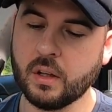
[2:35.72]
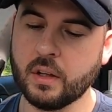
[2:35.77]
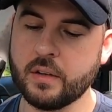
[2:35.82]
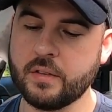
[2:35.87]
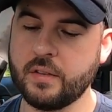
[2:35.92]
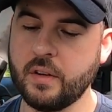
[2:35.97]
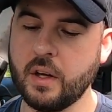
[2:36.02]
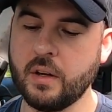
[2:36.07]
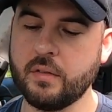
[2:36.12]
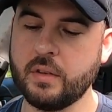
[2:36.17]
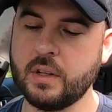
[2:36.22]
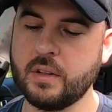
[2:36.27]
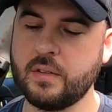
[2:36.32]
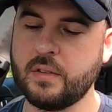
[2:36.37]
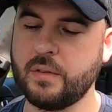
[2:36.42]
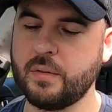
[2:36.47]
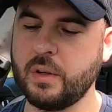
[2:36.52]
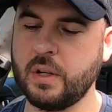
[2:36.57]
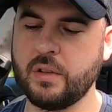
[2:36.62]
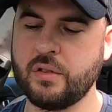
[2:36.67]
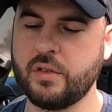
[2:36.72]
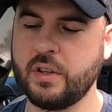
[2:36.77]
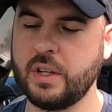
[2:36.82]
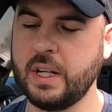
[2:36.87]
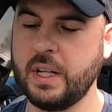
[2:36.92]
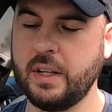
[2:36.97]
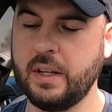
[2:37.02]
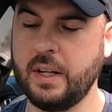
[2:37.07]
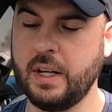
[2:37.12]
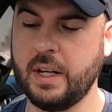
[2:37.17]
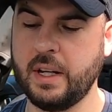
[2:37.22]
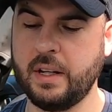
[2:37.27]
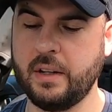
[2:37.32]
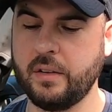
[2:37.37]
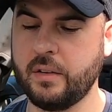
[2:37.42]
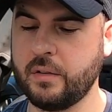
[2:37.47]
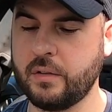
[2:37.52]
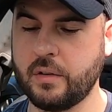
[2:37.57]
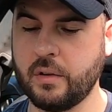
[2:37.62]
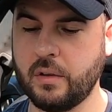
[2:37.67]
a service,
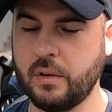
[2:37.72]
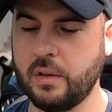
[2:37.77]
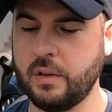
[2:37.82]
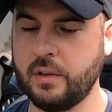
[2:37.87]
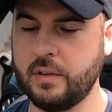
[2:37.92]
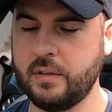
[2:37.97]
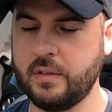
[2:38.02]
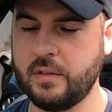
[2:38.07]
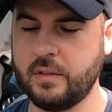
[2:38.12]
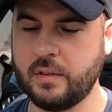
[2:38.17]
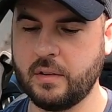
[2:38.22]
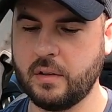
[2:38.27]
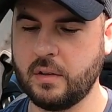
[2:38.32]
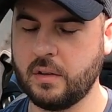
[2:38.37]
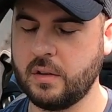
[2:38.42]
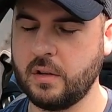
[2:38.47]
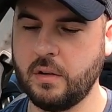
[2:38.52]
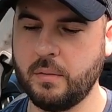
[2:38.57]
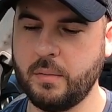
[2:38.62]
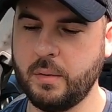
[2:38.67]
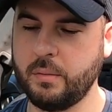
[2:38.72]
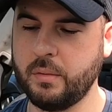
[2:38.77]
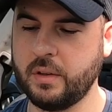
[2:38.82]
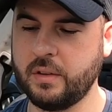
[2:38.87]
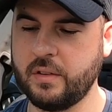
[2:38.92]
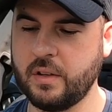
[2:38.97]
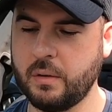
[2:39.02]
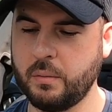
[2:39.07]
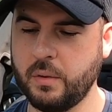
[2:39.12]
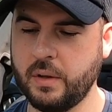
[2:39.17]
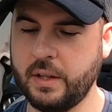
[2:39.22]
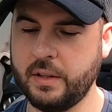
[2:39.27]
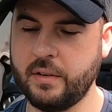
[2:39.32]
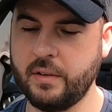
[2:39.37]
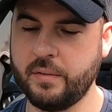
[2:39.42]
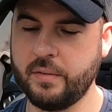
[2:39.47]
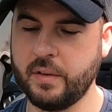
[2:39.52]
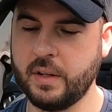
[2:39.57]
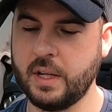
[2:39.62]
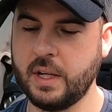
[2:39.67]
$388. I can't remember exactly what they
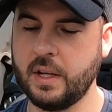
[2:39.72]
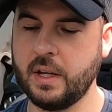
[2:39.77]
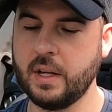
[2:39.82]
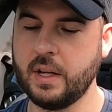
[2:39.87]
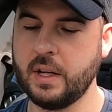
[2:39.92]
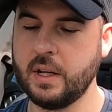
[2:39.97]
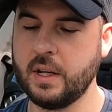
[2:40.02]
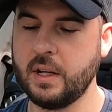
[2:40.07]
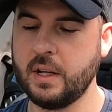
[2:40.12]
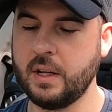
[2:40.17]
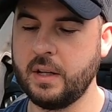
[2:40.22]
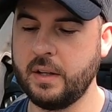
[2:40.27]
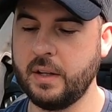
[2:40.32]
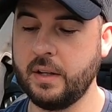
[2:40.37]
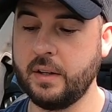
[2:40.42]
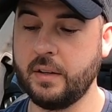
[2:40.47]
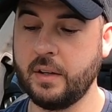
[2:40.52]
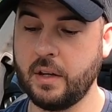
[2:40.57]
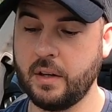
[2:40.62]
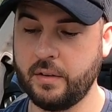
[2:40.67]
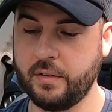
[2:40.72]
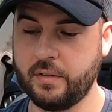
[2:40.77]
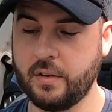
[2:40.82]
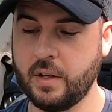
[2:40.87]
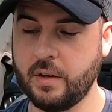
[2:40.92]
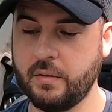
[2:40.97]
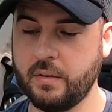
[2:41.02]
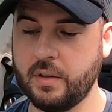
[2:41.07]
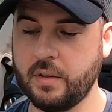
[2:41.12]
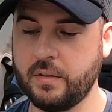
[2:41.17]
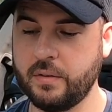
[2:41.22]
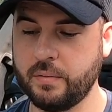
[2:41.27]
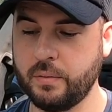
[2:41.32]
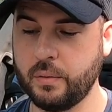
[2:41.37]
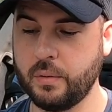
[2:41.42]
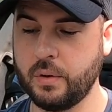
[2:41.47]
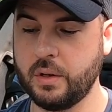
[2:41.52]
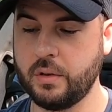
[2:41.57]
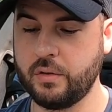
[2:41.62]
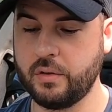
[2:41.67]
did for that, and then another service,
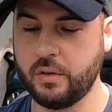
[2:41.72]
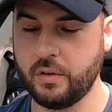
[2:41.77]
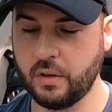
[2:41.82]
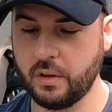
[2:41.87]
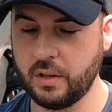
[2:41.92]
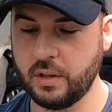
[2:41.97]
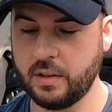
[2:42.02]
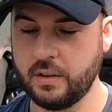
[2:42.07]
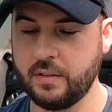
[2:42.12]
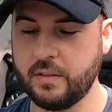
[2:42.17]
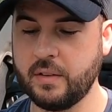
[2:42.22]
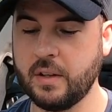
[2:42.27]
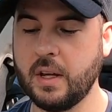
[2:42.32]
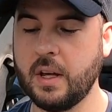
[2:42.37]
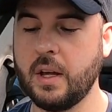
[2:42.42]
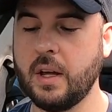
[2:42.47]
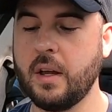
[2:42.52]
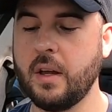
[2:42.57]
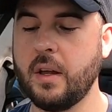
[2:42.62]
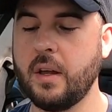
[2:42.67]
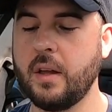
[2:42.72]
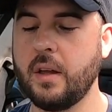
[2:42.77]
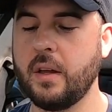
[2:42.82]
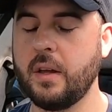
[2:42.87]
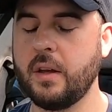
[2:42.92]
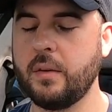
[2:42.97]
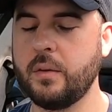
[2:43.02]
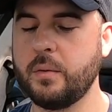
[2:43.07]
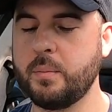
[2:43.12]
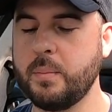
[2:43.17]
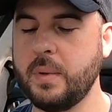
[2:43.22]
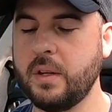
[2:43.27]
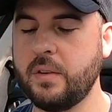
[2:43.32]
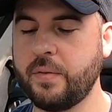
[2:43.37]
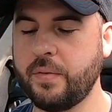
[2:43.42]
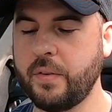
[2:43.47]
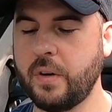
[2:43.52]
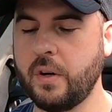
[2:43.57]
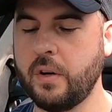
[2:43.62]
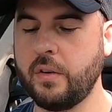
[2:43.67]
$400. It was
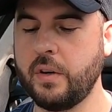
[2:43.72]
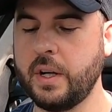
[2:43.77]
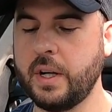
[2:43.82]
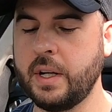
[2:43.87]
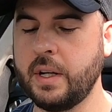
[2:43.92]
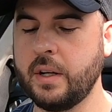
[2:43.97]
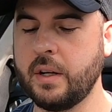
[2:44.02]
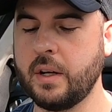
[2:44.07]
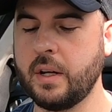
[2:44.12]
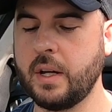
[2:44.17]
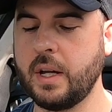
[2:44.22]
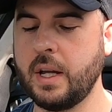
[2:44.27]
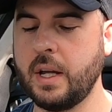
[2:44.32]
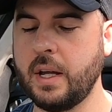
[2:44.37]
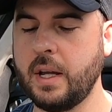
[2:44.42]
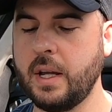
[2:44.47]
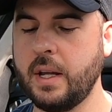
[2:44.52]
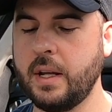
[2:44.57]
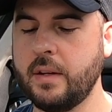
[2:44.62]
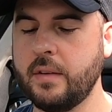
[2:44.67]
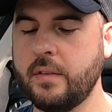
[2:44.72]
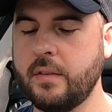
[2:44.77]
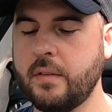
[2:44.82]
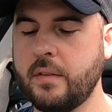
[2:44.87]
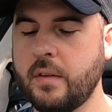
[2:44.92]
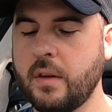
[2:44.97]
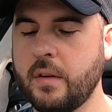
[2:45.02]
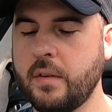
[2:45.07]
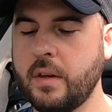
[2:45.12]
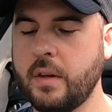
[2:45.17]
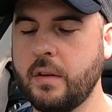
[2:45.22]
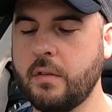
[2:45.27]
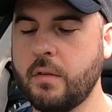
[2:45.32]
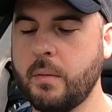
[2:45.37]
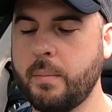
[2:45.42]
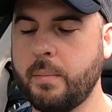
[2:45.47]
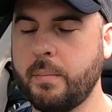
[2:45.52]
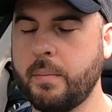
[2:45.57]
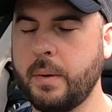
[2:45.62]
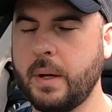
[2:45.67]
misfiring, and I think they
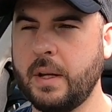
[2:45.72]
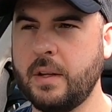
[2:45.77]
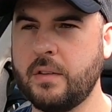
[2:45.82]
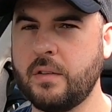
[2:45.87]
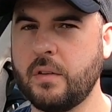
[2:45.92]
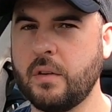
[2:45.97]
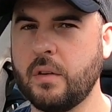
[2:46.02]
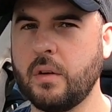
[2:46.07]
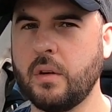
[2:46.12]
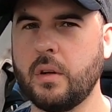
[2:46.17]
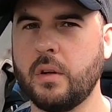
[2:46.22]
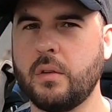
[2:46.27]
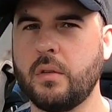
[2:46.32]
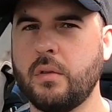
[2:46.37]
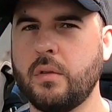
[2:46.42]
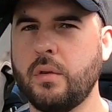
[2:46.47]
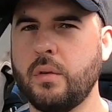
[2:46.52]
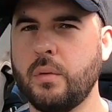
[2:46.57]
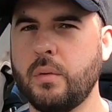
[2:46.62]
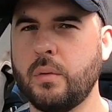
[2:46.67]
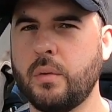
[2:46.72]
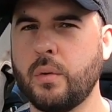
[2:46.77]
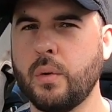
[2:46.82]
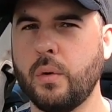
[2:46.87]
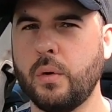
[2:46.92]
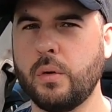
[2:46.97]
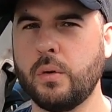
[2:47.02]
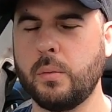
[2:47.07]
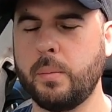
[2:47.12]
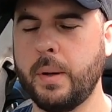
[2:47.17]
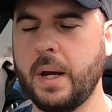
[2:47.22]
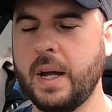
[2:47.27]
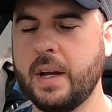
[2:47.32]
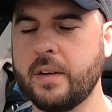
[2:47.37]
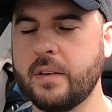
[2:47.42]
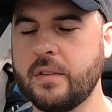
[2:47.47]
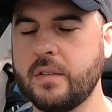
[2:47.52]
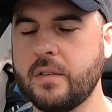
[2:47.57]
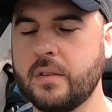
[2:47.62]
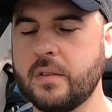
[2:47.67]
replaced 2 coil
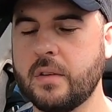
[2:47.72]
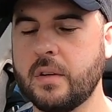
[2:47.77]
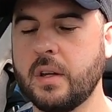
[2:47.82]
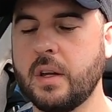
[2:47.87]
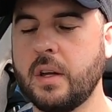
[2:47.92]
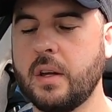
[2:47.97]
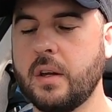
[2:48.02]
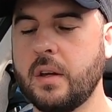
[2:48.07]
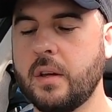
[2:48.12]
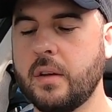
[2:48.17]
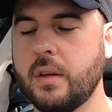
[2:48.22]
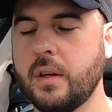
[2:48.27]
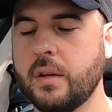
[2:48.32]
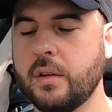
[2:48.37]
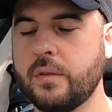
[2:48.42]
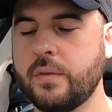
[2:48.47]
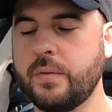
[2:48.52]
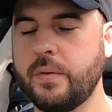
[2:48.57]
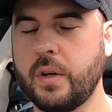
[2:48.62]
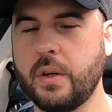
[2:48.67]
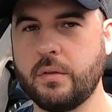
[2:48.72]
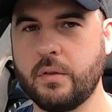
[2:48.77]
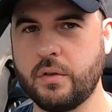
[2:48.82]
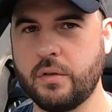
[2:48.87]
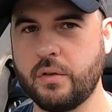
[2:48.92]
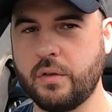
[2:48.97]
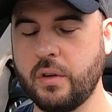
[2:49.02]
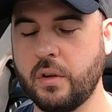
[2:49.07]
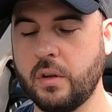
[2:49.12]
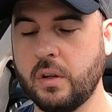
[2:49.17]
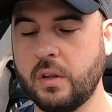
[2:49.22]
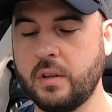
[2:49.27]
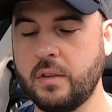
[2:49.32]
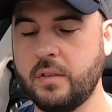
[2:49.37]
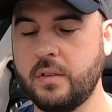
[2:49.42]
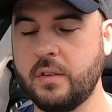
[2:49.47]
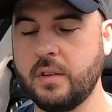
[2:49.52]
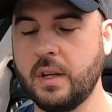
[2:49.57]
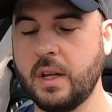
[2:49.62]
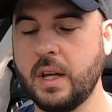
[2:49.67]
packs. That was
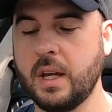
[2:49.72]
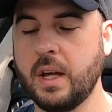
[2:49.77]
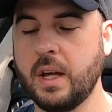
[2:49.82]
$500.